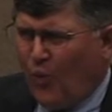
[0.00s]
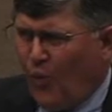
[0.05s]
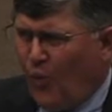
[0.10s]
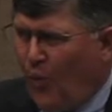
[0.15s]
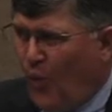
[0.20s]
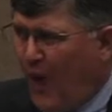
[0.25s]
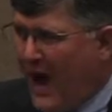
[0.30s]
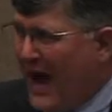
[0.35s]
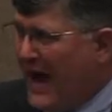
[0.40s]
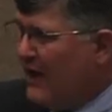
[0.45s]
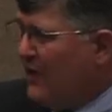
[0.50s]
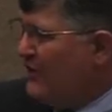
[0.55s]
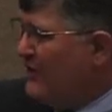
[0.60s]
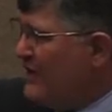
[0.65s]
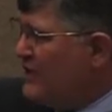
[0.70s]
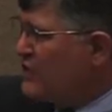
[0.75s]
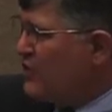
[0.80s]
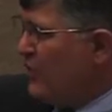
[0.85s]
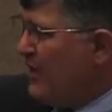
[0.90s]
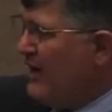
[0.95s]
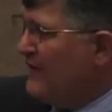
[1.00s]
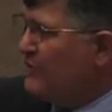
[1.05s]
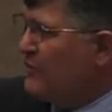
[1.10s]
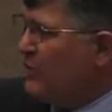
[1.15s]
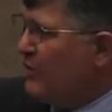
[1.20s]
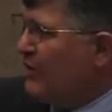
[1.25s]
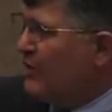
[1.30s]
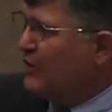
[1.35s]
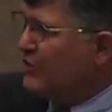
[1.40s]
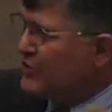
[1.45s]
why are these craft
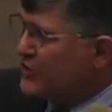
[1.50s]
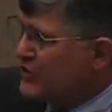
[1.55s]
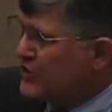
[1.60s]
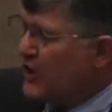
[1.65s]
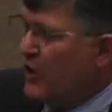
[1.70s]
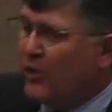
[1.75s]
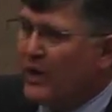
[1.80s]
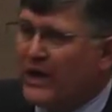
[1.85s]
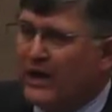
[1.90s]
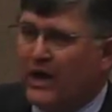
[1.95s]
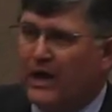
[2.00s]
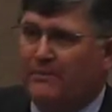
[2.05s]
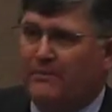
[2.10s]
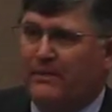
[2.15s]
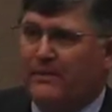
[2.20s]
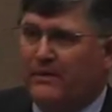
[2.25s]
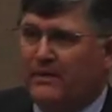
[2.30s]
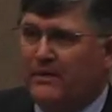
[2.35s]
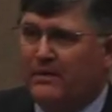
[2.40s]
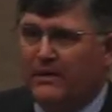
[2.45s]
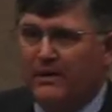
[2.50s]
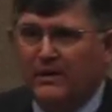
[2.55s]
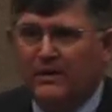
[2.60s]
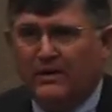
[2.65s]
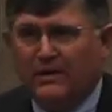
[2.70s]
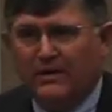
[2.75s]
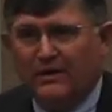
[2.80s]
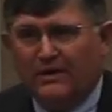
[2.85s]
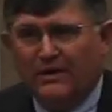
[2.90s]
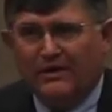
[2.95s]
workers showing up,
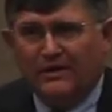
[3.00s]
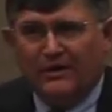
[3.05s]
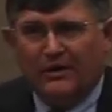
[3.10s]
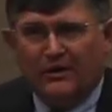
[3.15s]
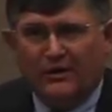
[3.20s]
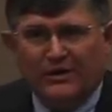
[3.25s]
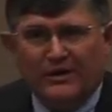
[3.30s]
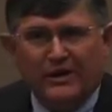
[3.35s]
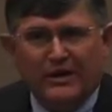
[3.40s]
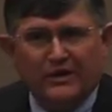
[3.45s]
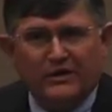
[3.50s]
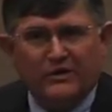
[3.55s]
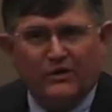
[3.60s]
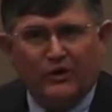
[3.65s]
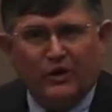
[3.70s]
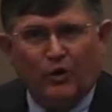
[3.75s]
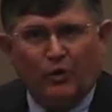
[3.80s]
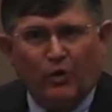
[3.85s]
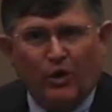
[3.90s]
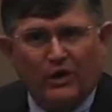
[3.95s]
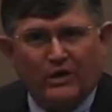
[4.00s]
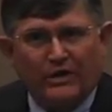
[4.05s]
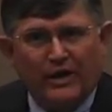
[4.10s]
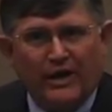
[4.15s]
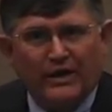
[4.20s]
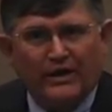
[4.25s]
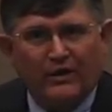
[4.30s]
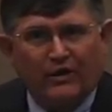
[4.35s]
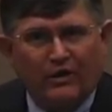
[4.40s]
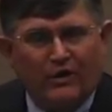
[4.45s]
you know, at the end of their work
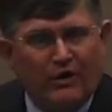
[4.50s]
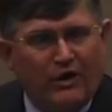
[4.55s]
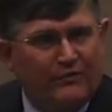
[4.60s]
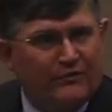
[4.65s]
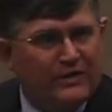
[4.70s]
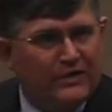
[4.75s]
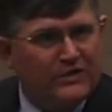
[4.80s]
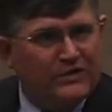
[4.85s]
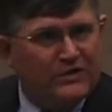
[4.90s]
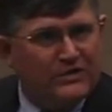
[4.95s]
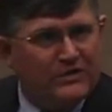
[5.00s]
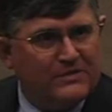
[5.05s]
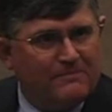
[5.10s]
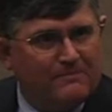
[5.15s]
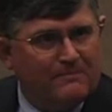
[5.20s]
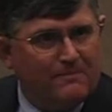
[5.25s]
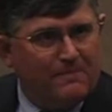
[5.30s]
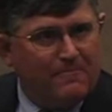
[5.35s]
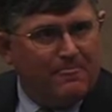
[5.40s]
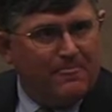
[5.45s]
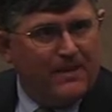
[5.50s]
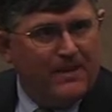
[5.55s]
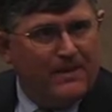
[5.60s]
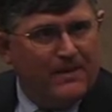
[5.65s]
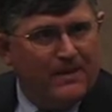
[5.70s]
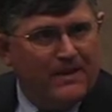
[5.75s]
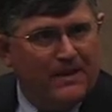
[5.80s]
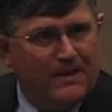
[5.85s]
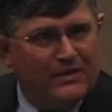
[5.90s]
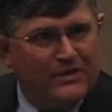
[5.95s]
day in our office?
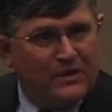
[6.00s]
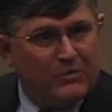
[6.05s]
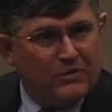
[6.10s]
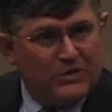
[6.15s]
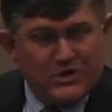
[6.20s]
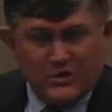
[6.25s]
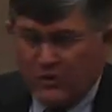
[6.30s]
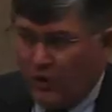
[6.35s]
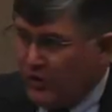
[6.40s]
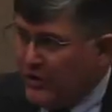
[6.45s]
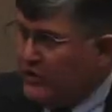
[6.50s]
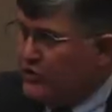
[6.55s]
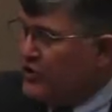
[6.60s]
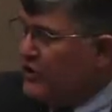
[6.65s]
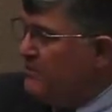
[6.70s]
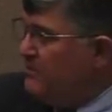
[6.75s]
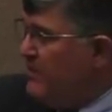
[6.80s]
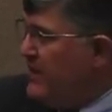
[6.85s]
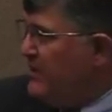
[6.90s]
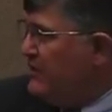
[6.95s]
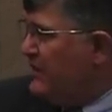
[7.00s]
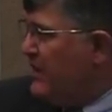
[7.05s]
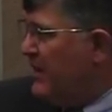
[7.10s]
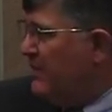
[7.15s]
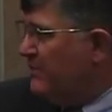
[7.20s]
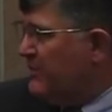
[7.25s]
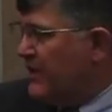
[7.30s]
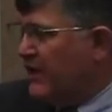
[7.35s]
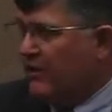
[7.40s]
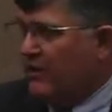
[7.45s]
And someone says, oh, you should meet
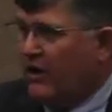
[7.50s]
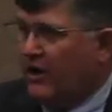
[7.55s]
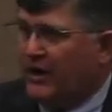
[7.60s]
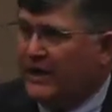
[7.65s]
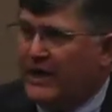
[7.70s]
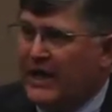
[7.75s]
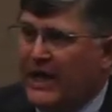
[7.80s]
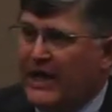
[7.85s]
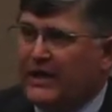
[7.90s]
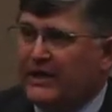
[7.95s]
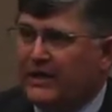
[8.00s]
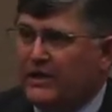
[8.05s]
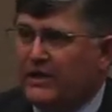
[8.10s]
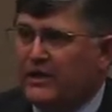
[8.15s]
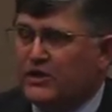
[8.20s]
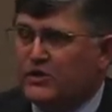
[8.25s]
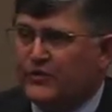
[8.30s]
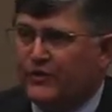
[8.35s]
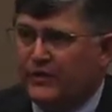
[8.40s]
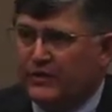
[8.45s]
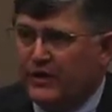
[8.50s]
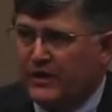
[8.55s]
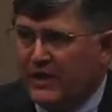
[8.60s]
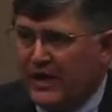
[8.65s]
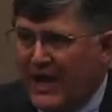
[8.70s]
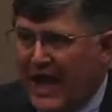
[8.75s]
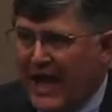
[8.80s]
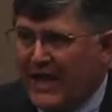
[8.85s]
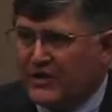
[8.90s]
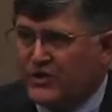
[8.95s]
them. They're our candidates for the
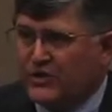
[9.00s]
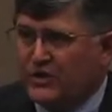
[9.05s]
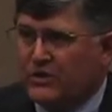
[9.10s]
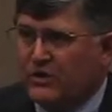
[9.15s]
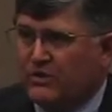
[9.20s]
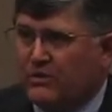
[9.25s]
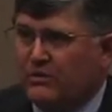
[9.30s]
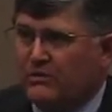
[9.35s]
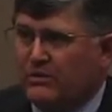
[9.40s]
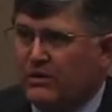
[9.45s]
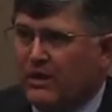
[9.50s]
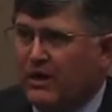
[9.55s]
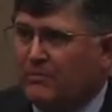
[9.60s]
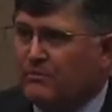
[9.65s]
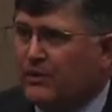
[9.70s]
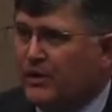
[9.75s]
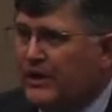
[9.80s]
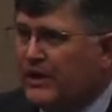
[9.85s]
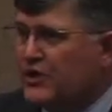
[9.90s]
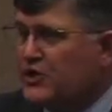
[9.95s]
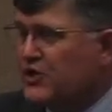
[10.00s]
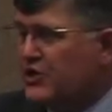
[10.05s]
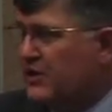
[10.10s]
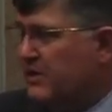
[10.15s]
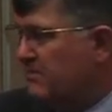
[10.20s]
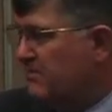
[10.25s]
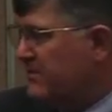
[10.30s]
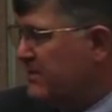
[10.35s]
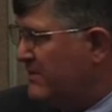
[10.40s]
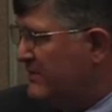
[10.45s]
National
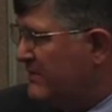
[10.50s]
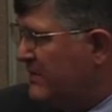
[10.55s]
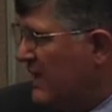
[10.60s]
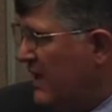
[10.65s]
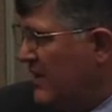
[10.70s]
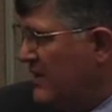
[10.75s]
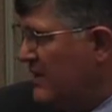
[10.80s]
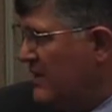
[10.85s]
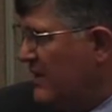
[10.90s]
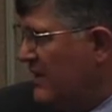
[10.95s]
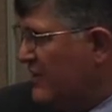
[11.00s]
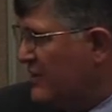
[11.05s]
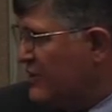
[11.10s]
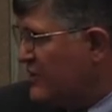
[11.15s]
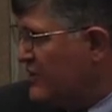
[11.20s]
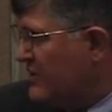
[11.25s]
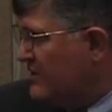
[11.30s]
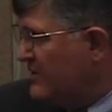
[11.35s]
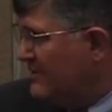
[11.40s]
Apprenticeship Contest.